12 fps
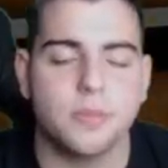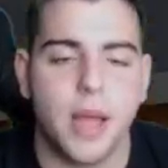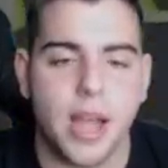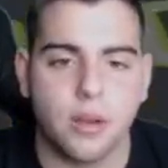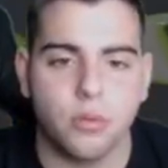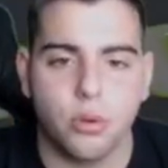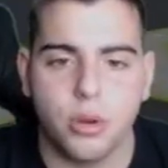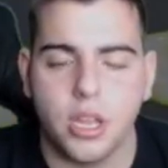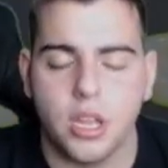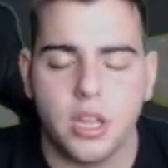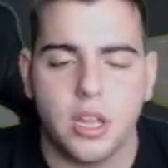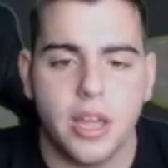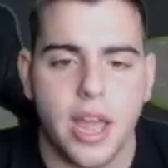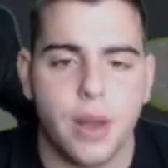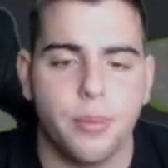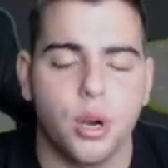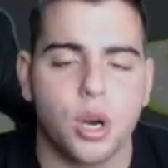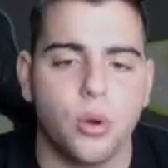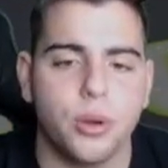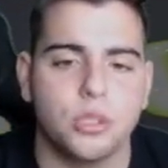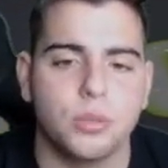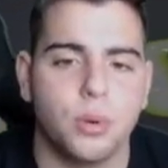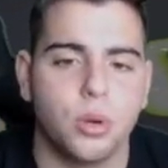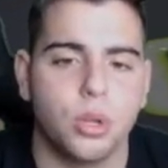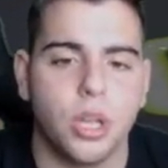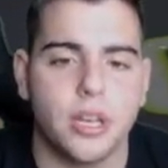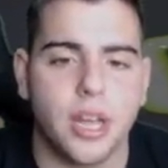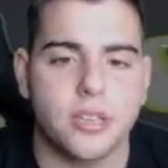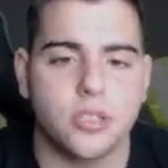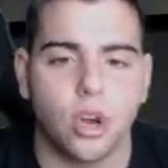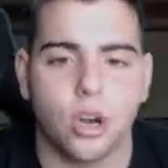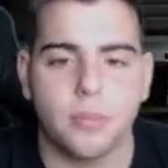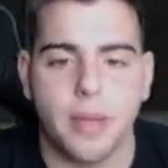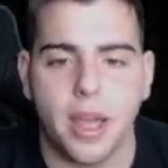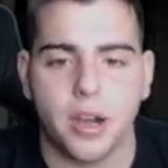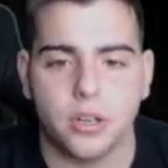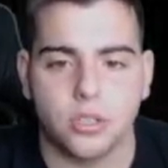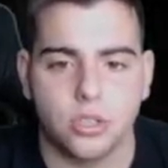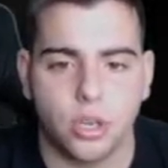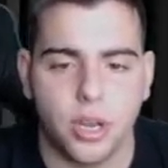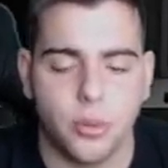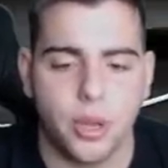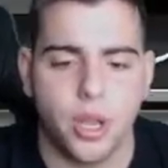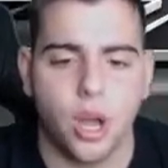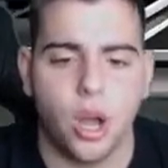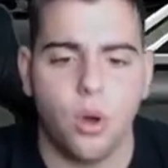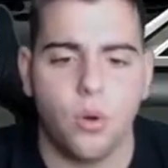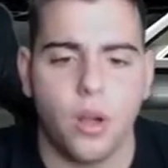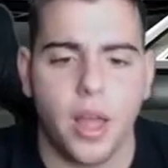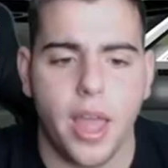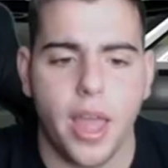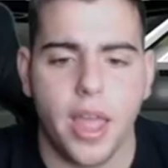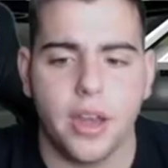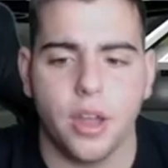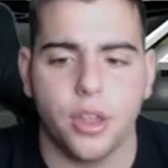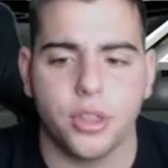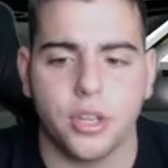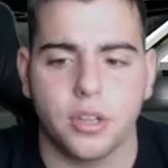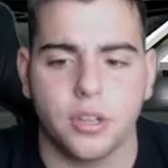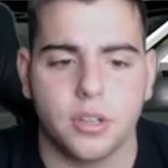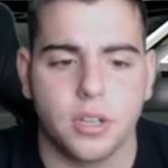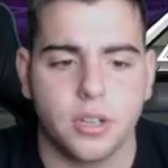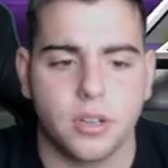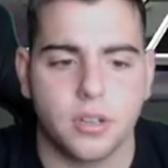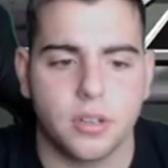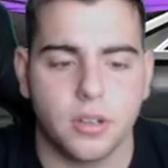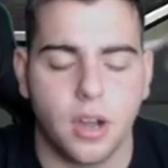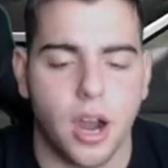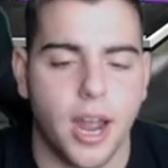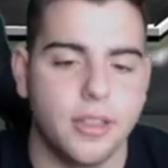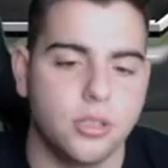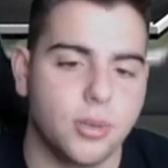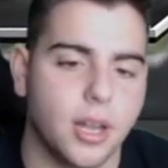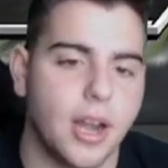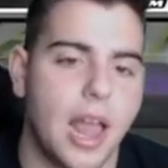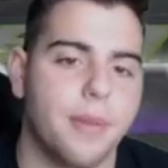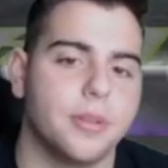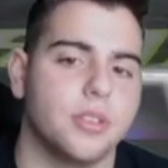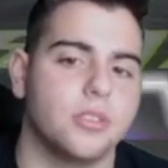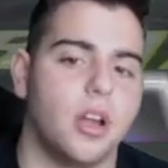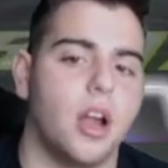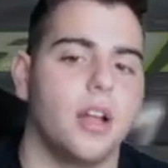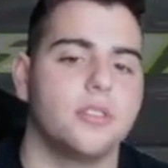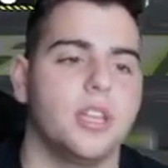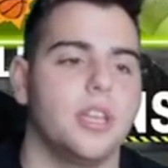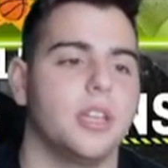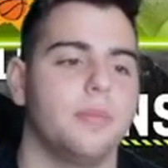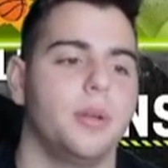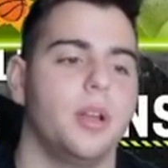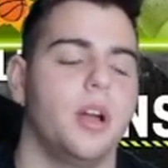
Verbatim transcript: packaroonie, and we are going to pull a nice dark matter. So here we go, and nothing. All right, at least we got an amethyst. All right, I'll take it. But